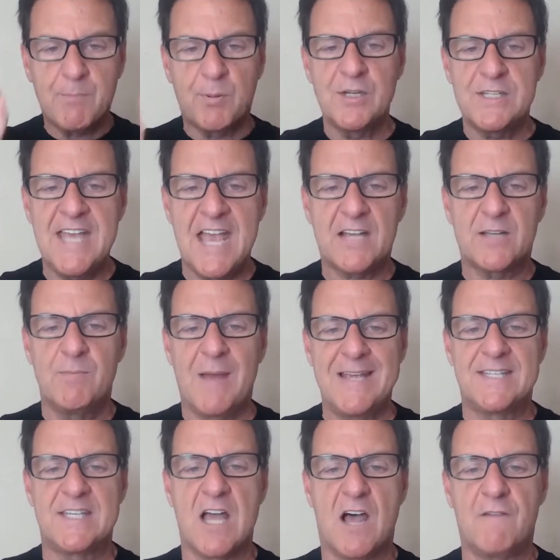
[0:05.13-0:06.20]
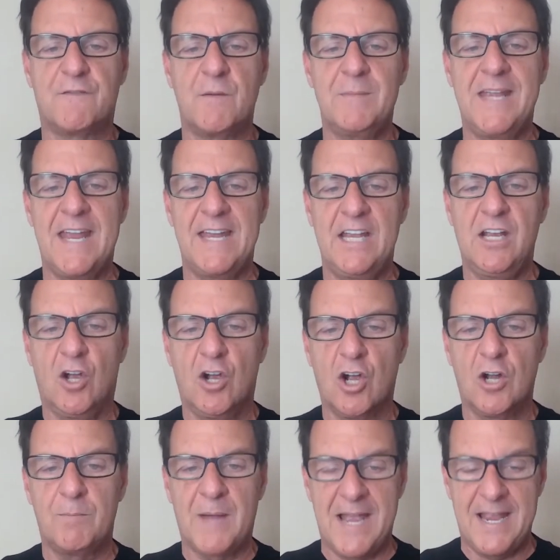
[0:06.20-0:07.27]
I protect myself from getting
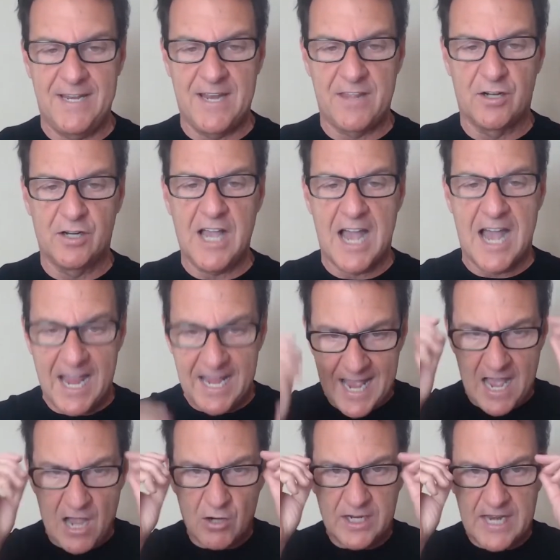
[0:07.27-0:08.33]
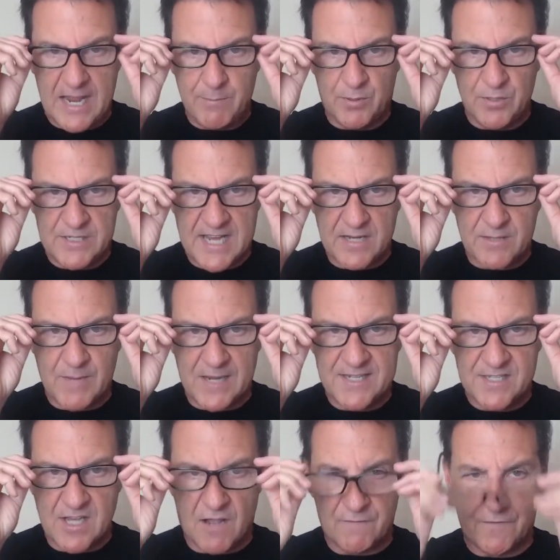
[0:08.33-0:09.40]
hurt by another guy? How can I protect
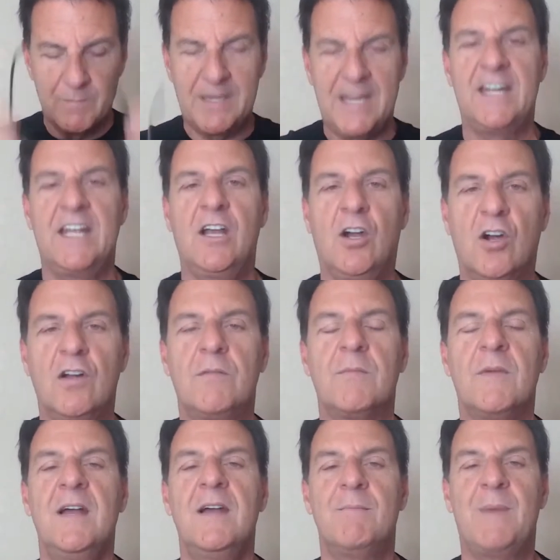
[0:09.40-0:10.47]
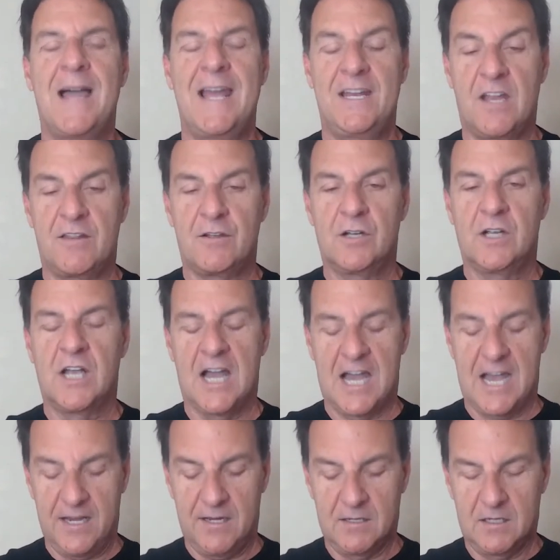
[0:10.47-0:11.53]
myself from getting hurt by another
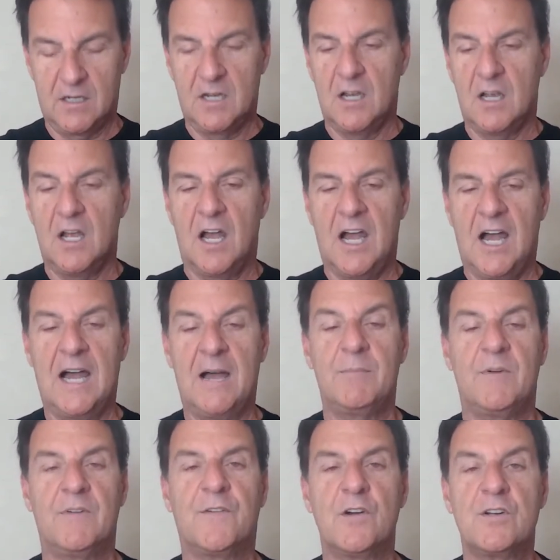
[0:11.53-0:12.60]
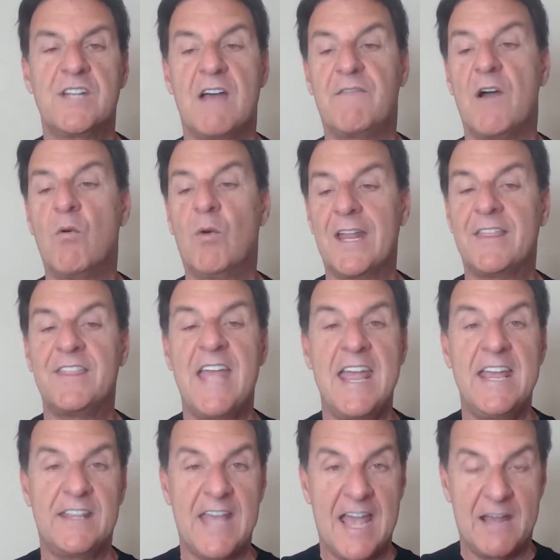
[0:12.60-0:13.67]
guy? Um, first off, I want to
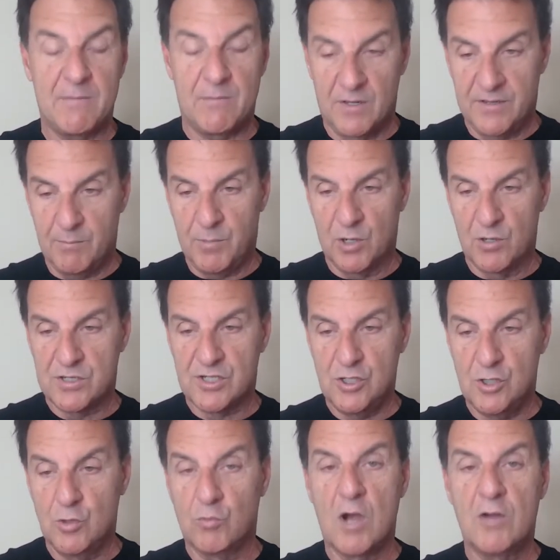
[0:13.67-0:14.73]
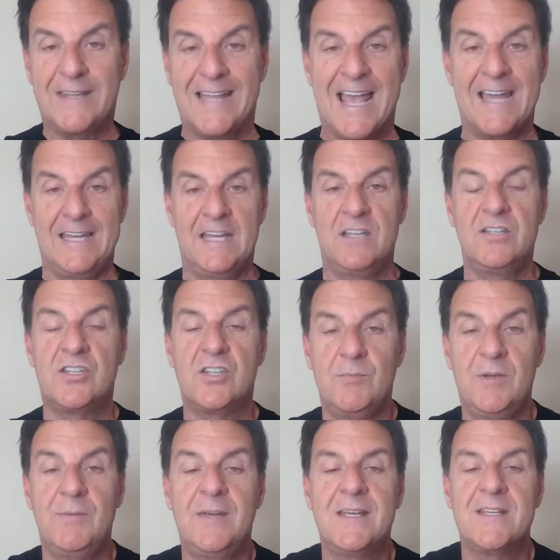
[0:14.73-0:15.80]
thank that the person who wrote that
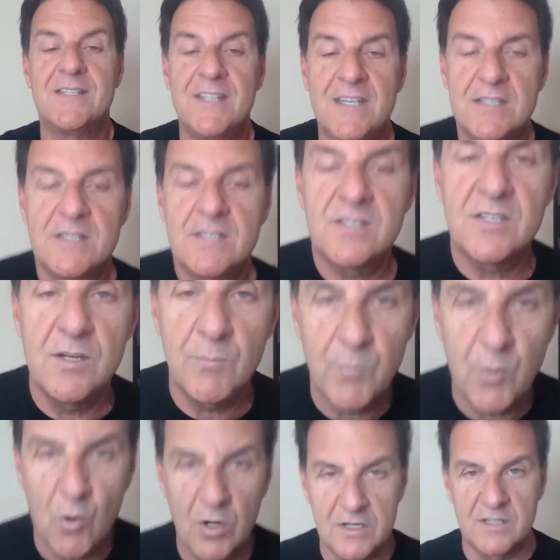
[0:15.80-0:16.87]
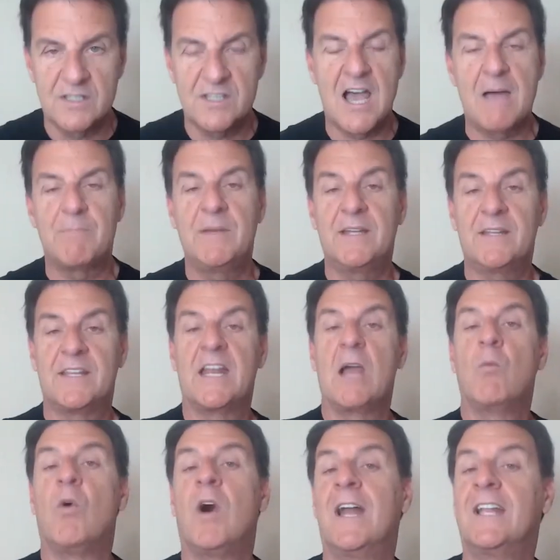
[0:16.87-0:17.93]
into me because this is an important topic
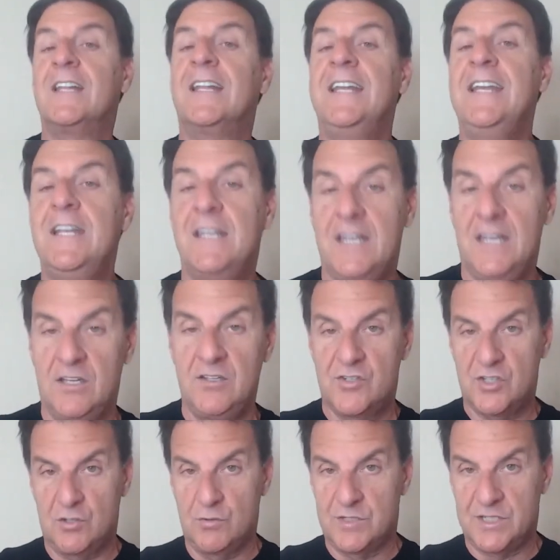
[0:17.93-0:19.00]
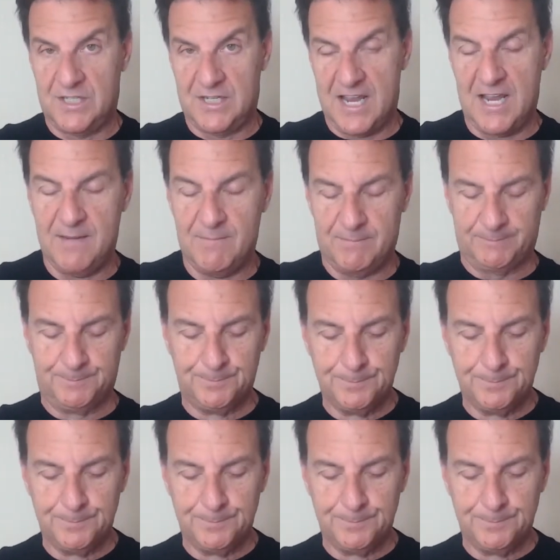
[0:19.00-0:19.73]
that I want to lean into today.